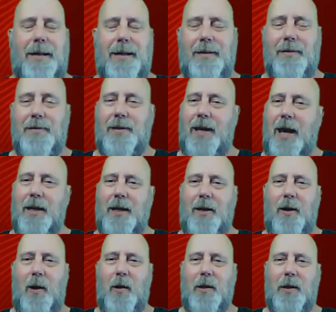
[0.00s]
it's kind of
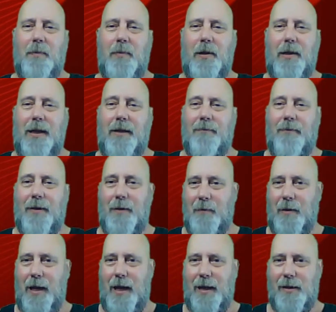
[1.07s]
hard to believe
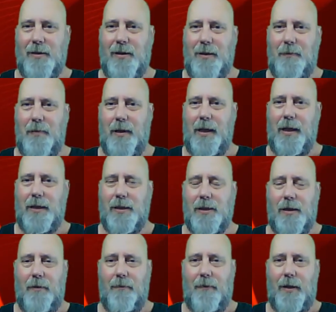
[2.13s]
that we actually played
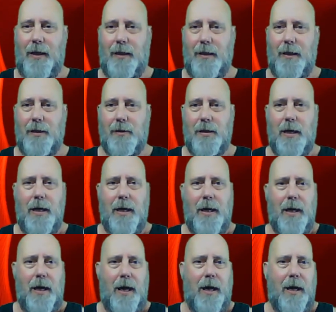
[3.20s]
stuff like this
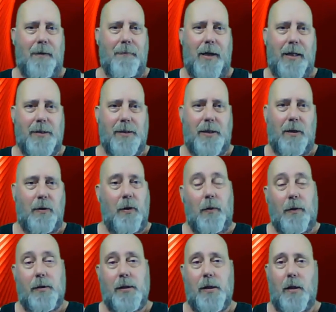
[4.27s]
and still do
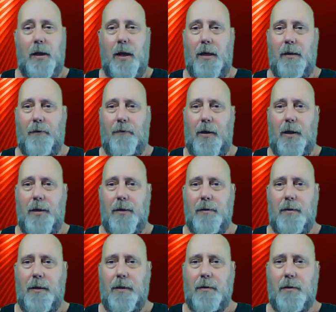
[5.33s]
it. Still kind of
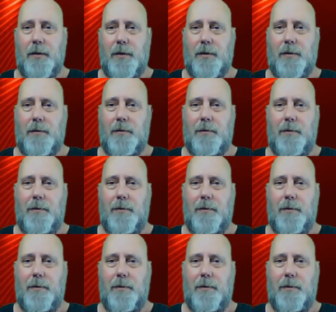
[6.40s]
fun. It's just,